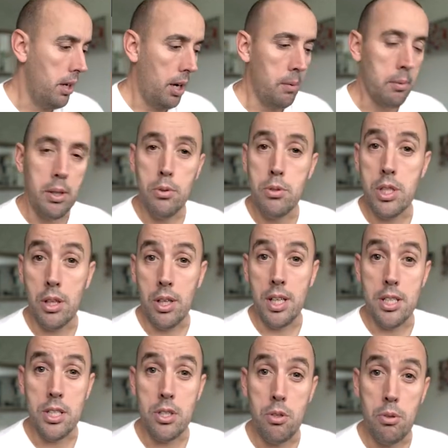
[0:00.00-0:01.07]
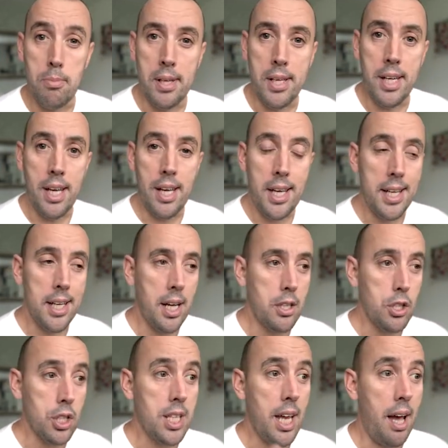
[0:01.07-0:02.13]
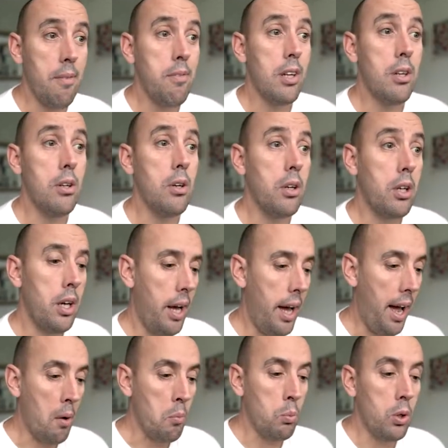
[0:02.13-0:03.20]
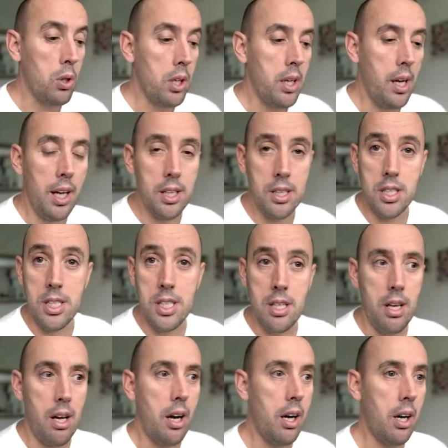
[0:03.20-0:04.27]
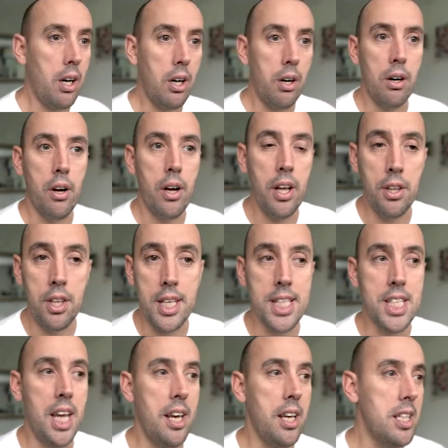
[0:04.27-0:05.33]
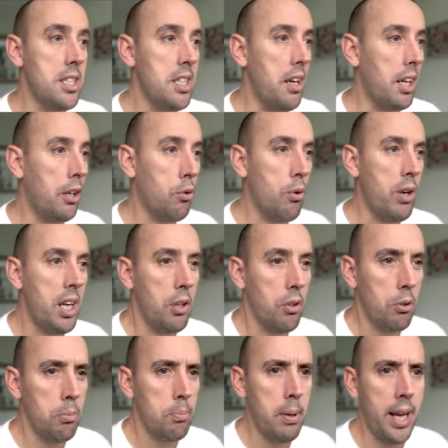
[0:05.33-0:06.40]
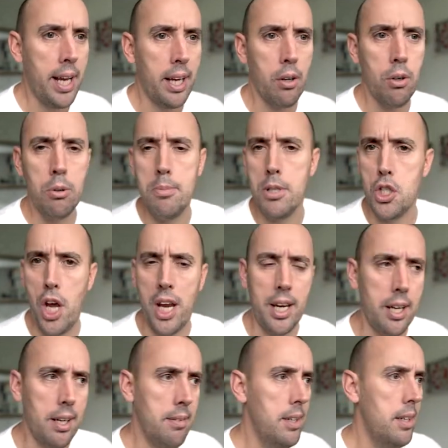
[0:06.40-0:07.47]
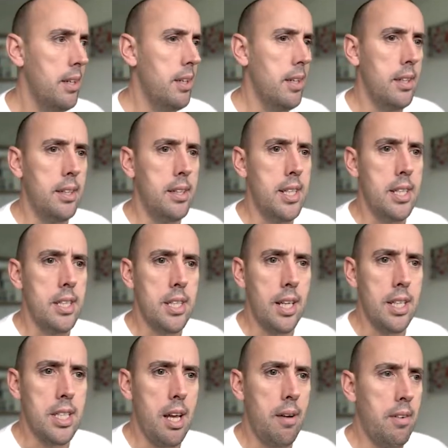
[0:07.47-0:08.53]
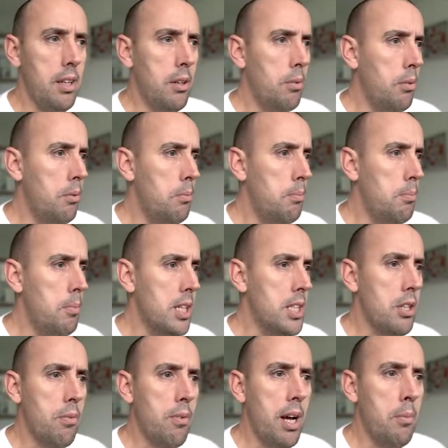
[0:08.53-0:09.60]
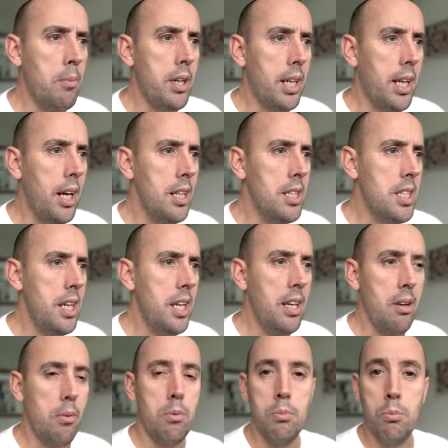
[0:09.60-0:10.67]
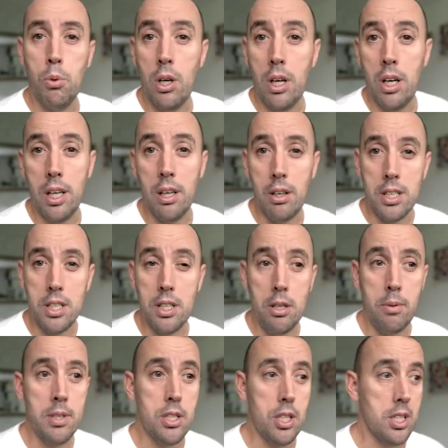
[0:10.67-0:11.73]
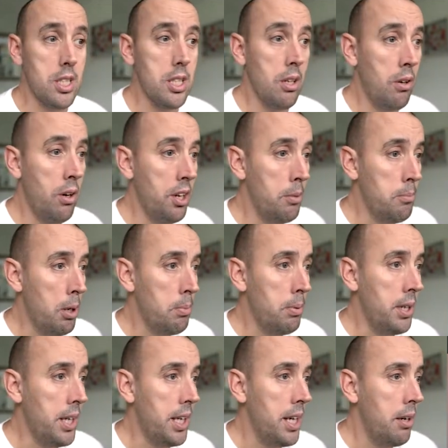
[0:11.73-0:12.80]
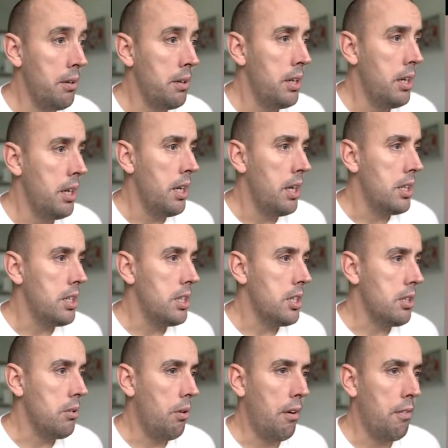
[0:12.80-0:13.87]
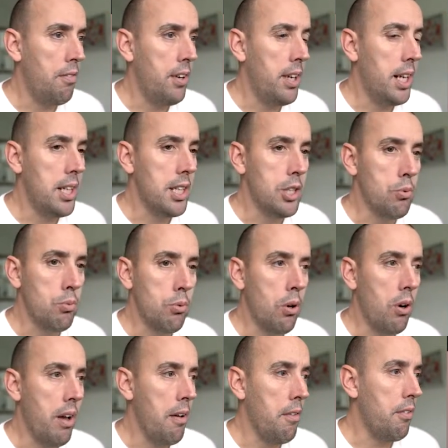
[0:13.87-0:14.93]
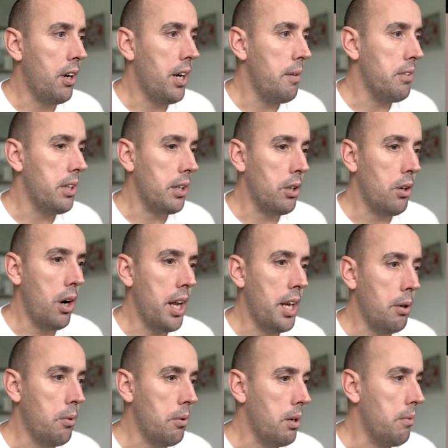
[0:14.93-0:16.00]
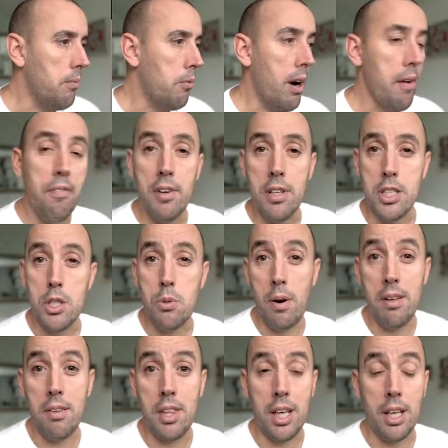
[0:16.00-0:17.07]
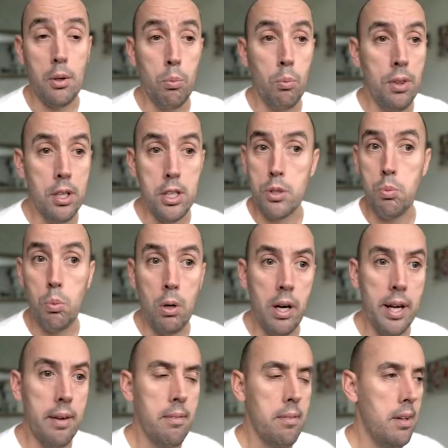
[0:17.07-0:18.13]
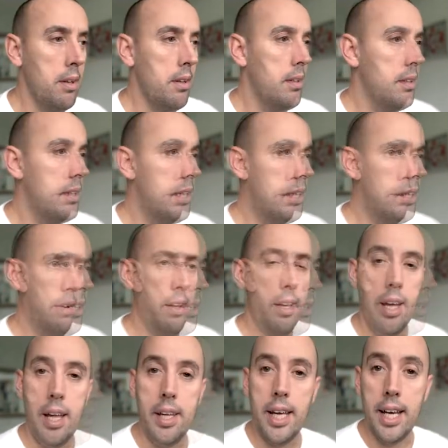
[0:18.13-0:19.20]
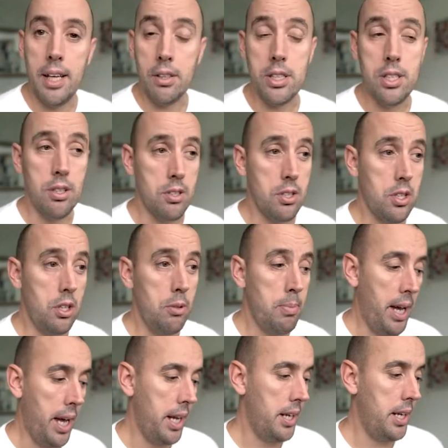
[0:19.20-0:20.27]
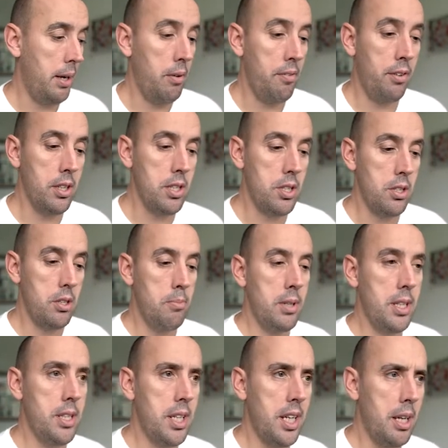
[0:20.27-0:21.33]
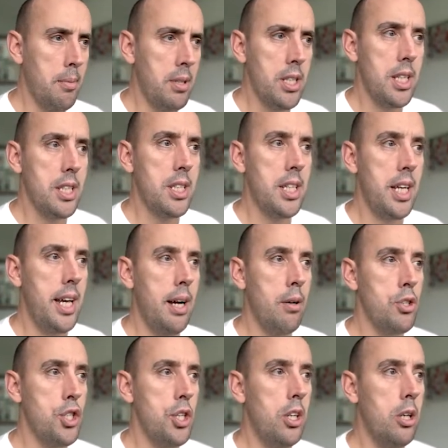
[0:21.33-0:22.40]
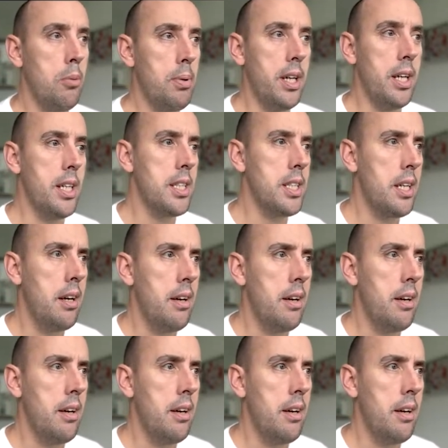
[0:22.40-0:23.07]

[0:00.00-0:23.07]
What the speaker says: I'm also going to zoom in here and just have a look at what colours are in the tint. Is it green or pink or magenta? So let's have a little mess around with the colours here. And what I like to do is just slide them up and down just till I feel it's right, if I haven't got any reference to anything that's white. And that looks not too bad. Now if I zoom into the image, let's see how sharp it is.